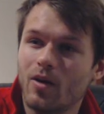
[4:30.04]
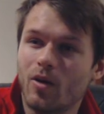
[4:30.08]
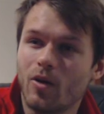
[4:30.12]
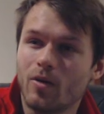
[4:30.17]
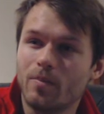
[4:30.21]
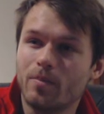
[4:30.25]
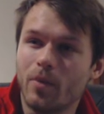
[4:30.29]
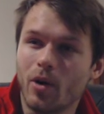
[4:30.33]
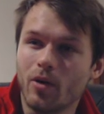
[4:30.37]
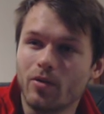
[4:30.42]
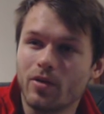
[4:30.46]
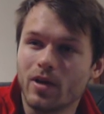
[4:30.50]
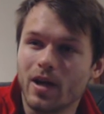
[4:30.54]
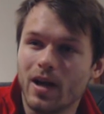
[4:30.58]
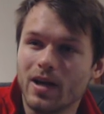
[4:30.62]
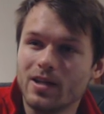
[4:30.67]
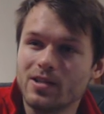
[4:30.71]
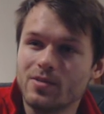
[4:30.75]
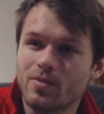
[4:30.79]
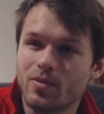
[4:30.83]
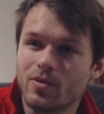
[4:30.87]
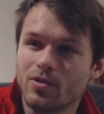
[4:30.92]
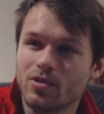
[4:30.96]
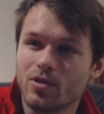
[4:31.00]
or both
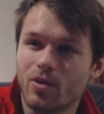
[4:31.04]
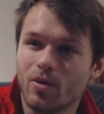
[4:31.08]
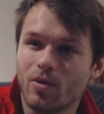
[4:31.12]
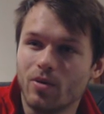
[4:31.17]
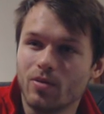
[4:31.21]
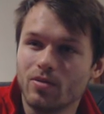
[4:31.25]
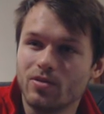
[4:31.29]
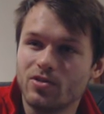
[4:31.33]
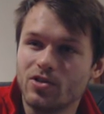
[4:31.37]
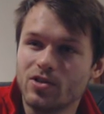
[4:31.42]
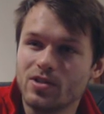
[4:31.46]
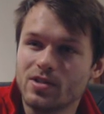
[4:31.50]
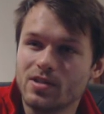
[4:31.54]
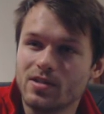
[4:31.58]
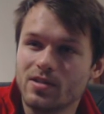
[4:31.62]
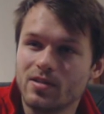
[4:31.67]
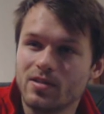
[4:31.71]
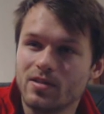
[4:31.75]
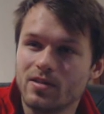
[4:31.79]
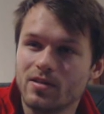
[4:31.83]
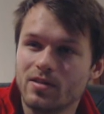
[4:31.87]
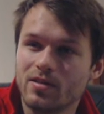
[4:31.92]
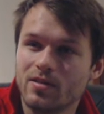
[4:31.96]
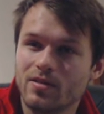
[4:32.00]
guys were told just
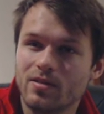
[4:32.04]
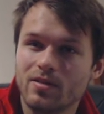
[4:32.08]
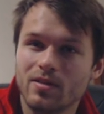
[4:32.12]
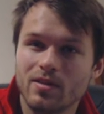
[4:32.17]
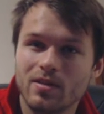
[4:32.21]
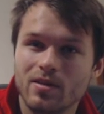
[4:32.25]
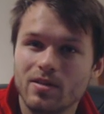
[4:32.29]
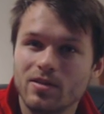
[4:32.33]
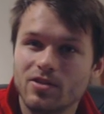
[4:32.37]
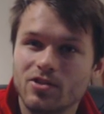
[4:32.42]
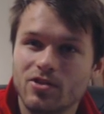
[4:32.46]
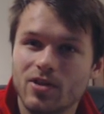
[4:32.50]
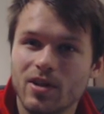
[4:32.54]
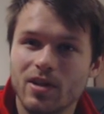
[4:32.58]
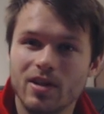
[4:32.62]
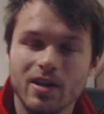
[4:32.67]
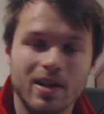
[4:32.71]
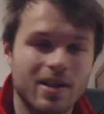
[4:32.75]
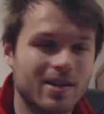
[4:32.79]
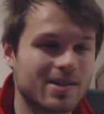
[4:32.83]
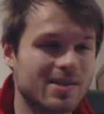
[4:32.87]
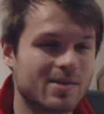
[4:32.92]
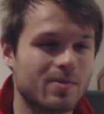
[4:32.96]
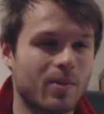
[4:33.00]
to treat it
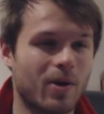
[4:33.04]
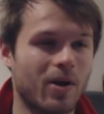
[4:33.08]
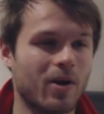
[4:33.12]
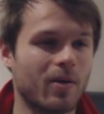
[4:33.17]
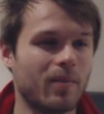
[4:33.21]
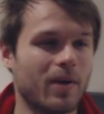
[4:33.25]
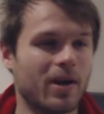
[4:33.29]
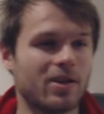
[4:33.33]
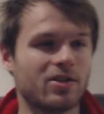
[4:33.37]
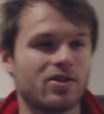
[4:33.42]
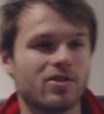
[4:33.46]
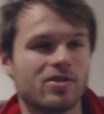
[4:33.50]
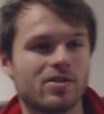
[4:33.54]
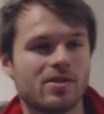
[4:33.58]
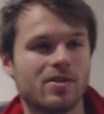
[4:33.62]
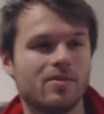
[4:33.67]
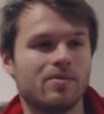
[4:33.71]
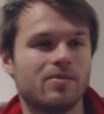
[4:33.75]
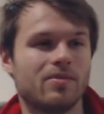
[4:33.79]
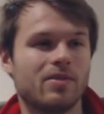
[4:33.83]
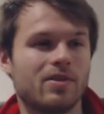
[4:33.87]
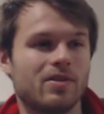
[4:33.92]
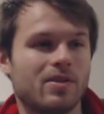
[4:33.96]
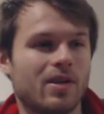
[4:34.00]
like a sparring match or
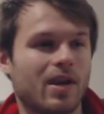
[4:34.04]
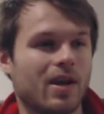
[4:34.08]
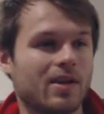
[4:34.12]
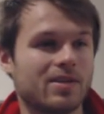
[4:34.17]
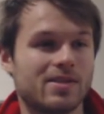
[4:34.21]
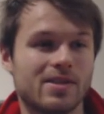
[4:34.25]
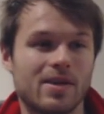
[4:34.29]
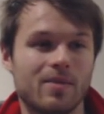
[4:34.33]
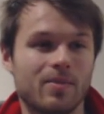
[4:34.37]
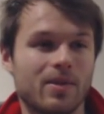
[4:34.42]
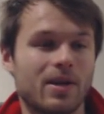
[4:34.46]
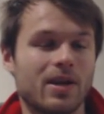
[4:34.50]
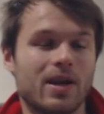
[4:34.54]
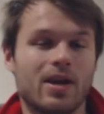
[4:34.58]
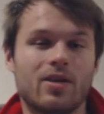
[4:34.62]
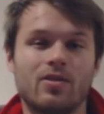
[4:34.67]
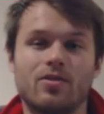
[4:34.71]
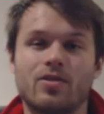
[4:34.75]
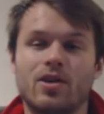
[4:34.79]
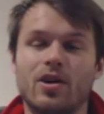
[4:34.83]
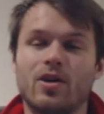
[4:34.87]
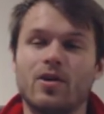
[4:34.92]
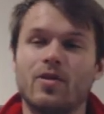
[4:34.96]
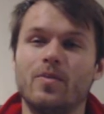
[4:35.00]
something. I
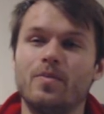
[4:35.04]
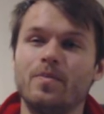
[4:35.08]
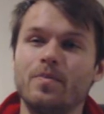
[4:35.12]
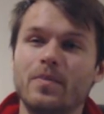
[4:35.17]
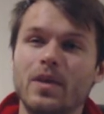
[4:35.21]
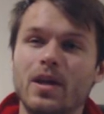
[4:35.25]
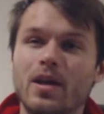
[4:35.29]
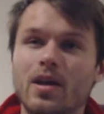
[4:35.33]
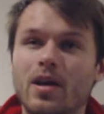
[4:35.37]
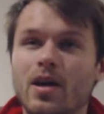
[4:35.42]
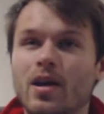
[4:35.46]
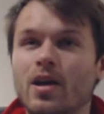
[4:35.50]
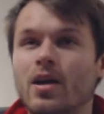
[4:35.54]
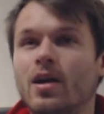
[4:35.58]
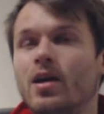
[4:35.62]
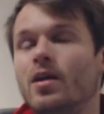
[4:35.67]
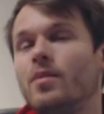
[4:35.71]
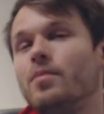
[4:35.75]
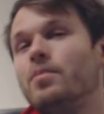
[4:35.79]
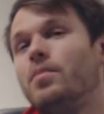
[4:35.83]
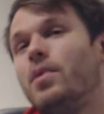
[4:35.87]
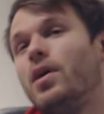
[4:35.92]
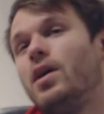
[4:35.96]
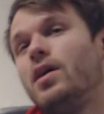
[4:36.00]
don't know.
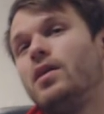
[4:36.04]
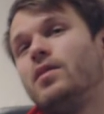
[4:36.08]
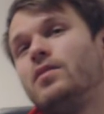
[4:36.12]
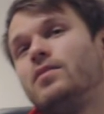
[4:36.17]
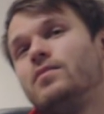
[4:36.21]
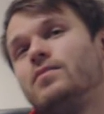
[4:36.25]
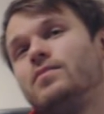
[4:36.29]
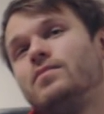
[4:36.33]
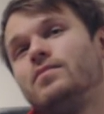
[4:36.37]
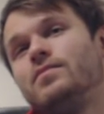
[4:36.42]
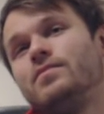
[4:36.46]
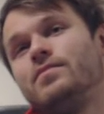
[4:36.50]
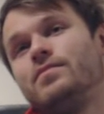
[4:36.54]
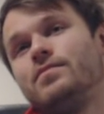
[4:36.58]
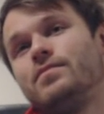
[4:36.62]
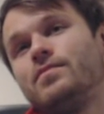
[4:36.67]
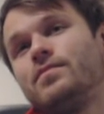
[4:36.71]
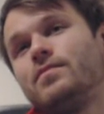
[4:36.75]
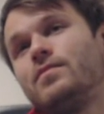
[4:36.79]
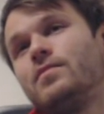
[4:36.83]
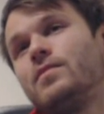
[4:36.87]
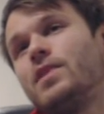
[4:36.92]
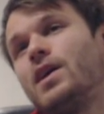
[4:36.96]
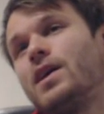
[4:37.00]
But
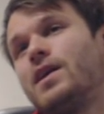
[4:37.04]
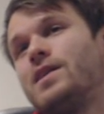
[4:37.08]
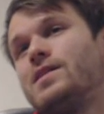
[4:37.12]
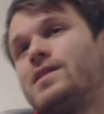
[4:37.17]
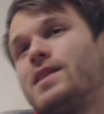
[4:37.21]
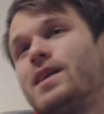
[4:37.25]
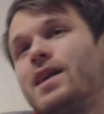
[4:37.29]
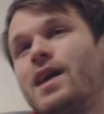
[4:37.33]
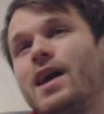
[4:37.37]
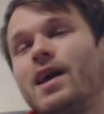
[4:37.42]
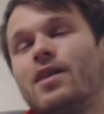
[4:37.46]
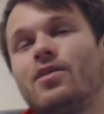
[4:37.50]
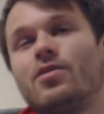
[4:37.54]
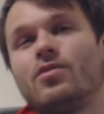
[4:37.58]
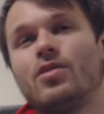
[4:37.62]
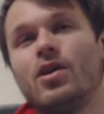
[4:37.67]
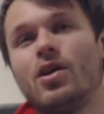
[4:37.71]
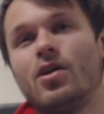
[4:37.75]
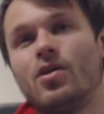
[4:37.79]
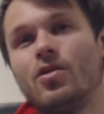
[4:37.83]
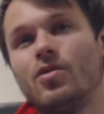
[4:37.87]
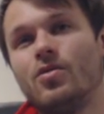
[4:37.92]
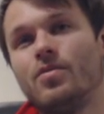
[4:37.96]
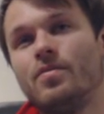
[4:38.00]
like I said, I don't
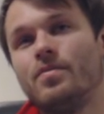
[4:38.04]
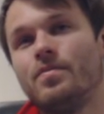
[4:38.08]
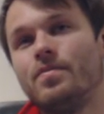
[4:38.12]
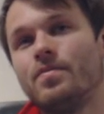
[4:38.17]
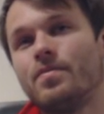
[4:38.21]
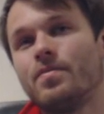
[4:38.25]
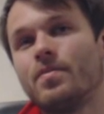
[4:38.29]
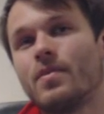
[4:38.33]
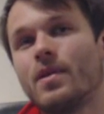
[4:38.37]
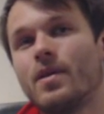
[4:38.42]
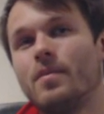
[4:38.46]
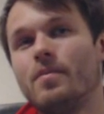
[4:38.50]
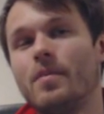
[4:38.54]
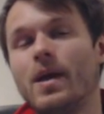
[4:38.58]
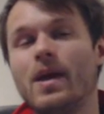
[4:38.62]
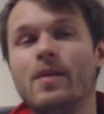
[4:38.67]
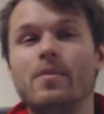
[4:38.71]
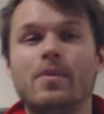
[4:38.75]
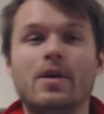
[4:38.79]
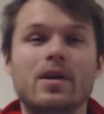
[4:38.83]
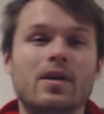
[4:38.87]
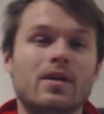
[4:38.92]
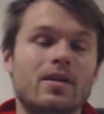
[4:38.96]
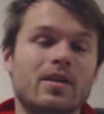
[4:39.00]
know.
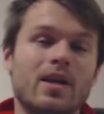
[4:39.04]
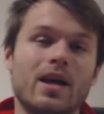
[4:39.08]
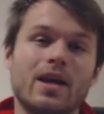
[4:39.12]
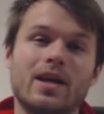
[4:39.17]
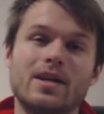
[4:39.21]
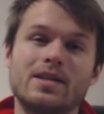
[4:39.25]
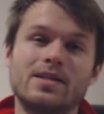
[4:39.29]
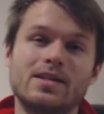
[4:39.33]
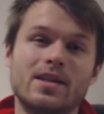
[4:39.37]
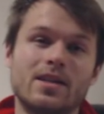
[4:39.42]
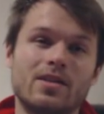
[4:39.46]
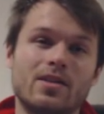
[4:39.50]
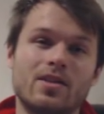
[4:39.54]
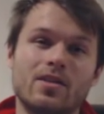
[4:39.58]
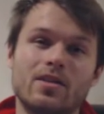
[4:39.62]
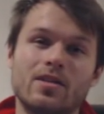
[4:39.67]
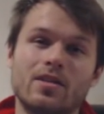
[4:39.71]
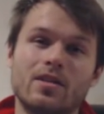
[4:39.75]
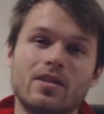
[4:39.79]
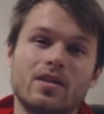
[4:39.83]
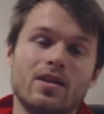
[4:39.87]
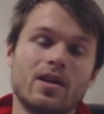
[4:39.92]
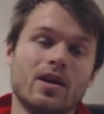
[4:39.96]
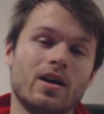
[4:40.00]
Maybe, like I said,
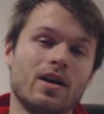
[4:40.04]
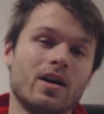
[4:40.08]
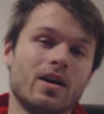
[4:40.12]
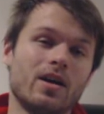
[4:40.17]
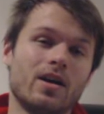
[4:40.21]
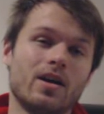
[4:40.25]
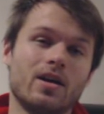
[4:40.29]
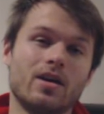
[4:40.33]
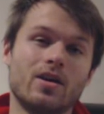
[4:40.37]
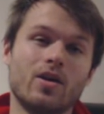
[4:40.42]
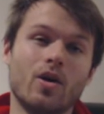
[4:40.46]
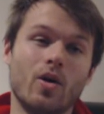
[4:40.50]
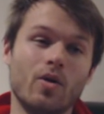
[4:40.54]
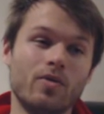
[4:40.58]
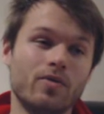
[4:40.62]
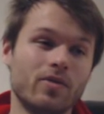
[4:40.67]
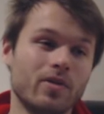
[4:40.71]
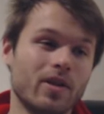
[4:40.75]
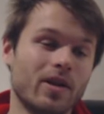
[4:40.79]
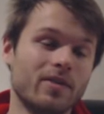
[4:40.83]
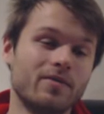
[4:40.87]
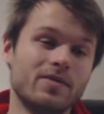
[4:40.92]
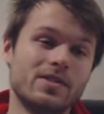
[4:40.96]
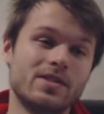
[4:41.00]

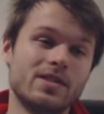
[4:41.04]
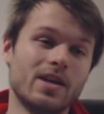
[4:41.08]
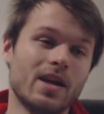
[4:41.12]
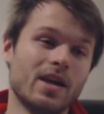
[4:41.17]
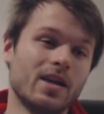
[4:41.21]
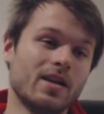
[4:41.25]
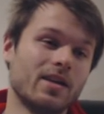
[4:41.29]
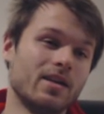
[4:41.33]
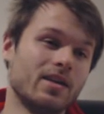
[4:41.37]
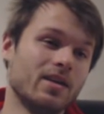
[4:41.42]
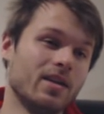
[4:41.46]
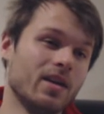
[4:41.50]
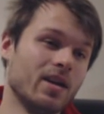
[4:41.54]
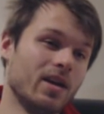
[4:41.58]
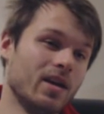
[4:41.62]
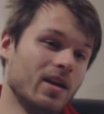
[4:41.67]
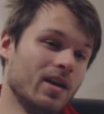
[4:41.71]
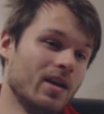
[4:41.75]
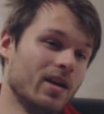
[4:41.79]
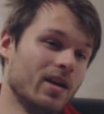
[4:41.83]
Kovalev said